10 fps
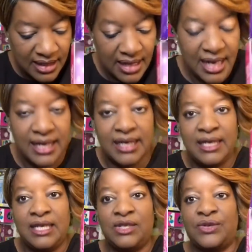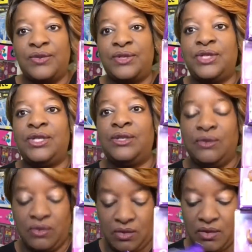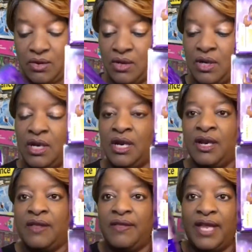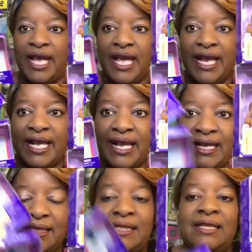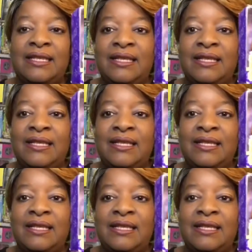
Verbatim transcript: And then these are the two that I had got